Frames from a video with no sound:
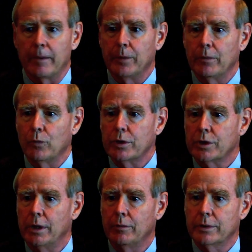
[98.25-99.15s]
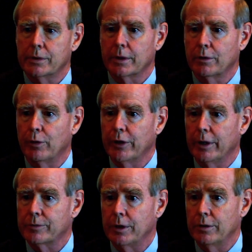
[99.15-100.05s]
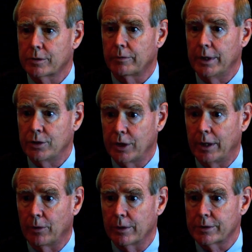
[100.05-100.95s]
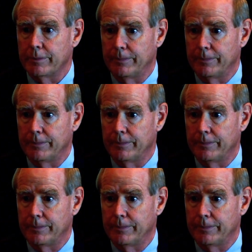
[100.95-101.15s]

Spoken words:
but when she was growing up, she used to race Jaguars.